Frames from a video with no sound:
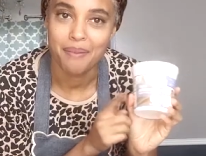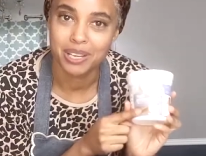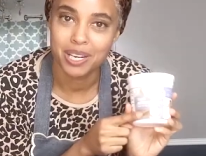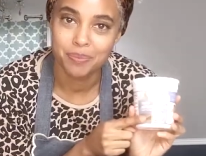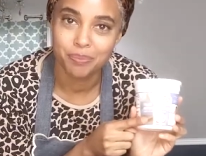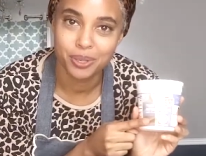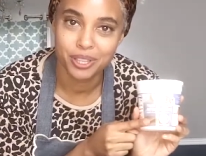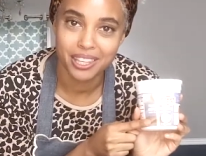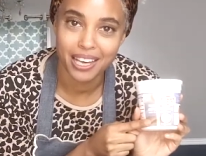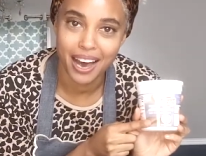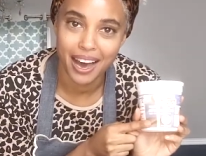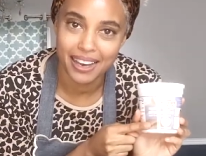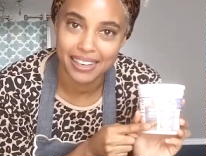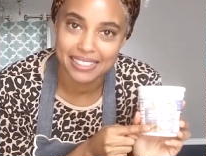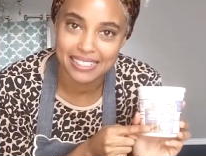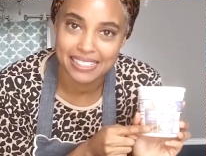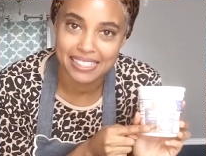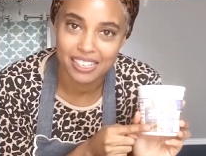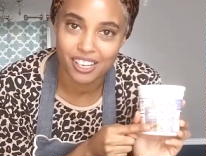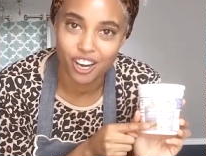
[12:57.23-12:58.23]
I'm gonna put the
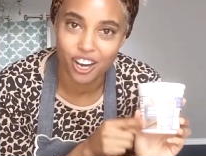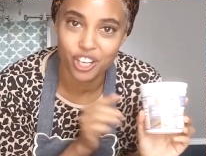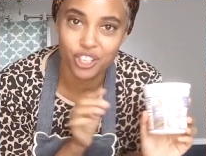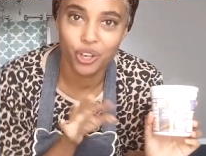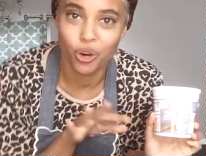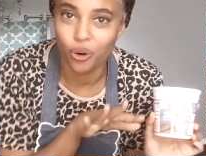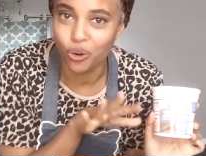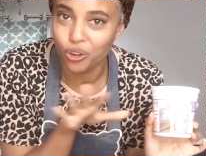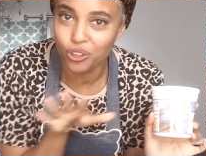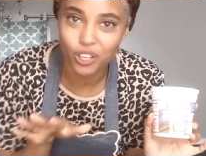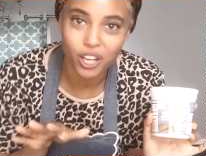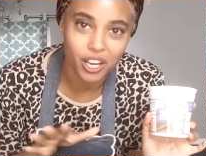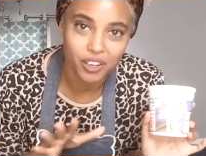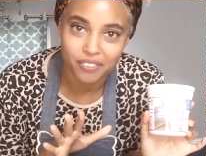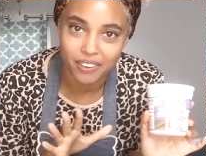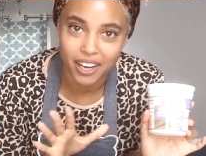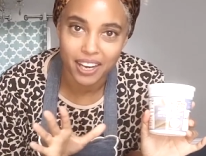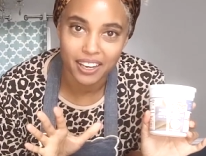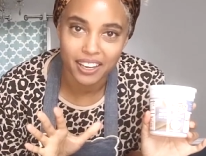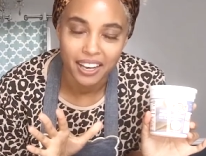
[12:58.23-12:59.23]
icing on all
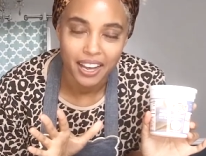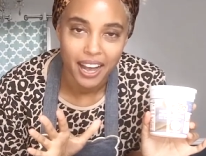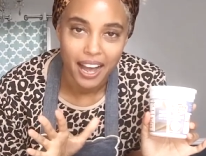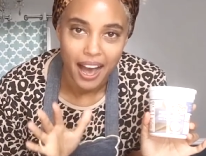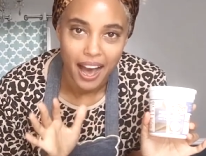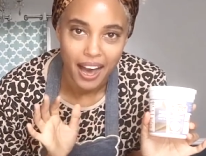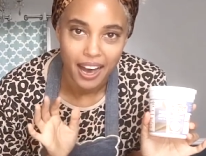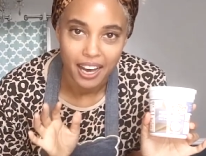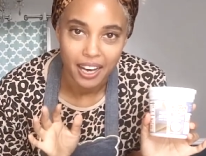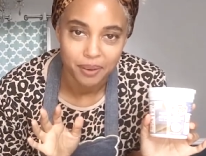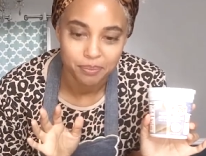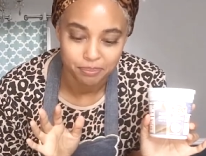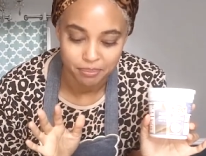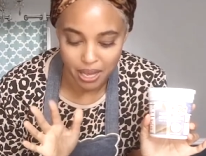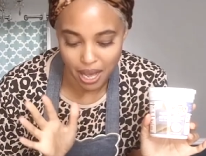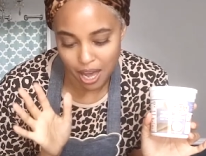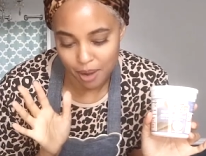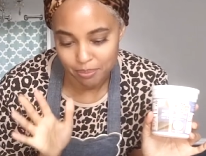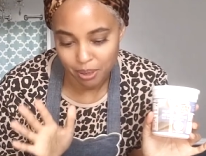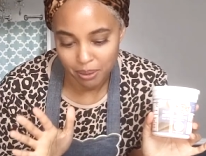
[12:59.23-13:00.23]
over. Um,
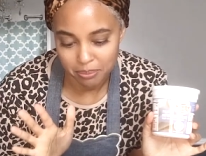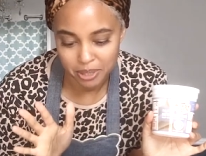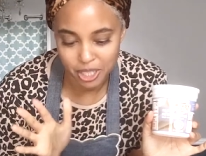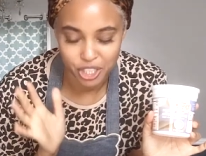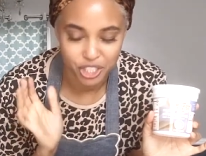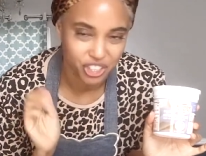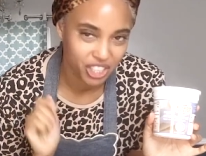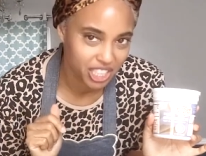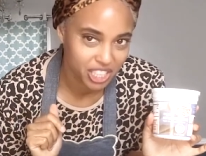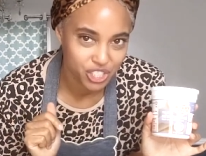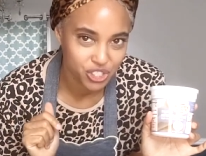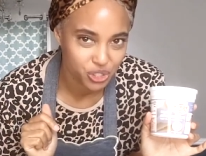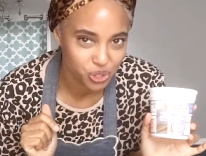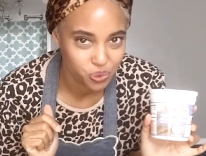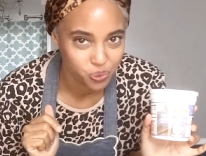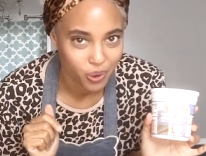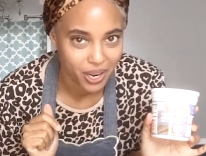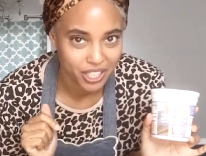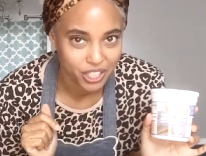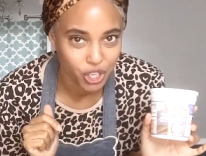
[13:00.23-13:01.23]
I'm probably only gonna
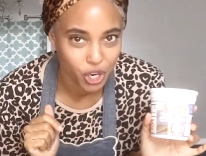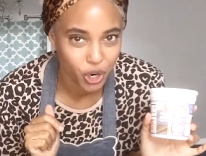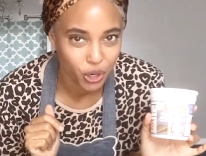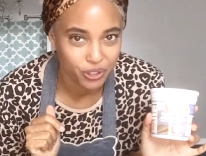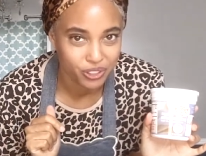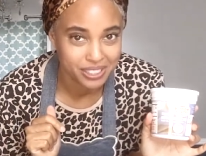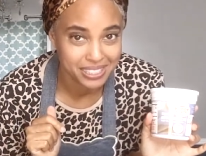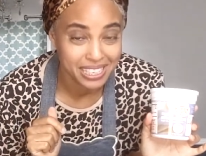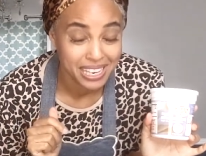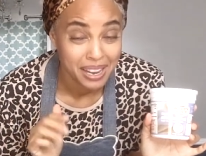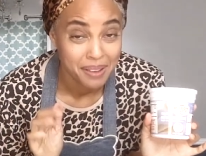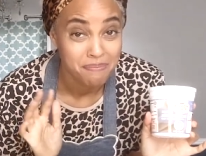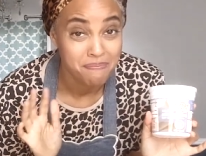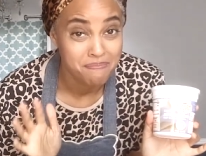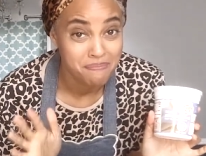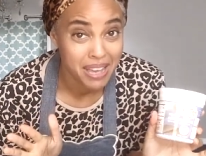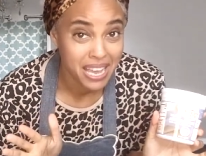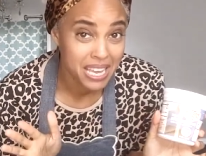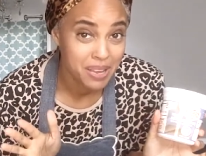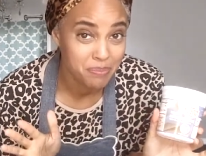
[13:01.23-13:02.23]
do one coat,
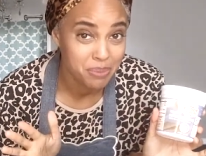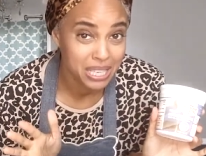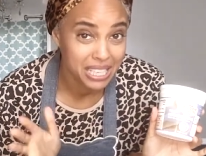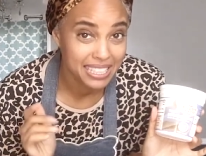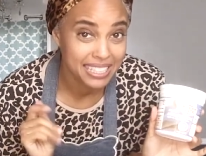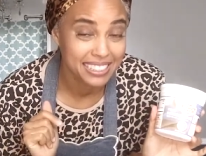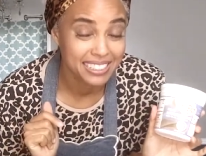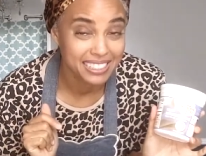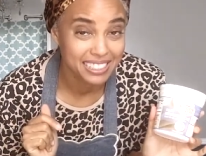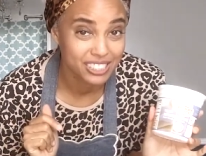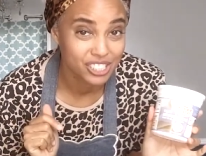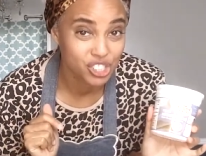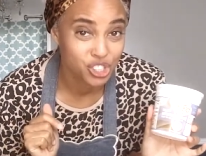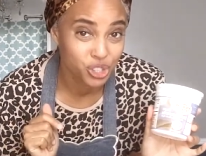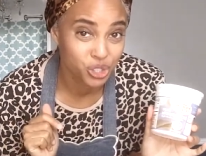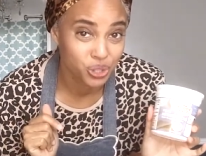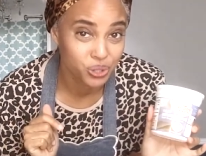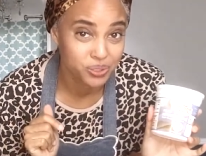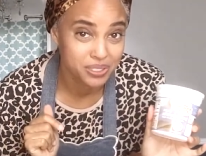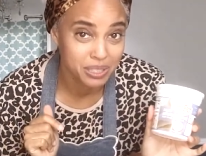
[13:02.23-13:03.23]
maybe
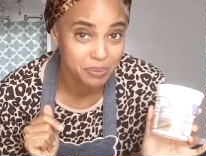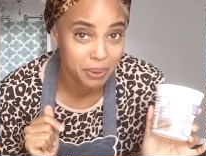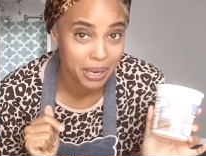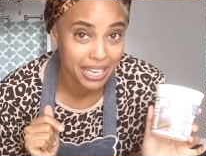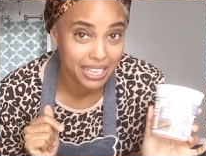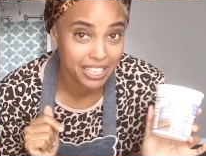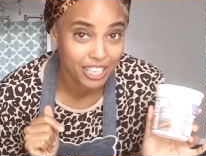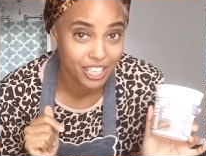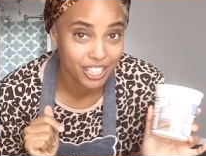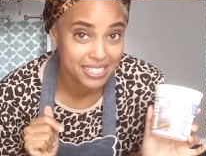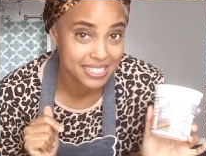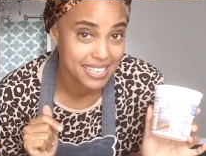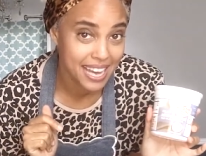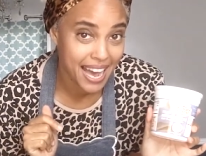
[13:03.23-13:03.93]
two, depending on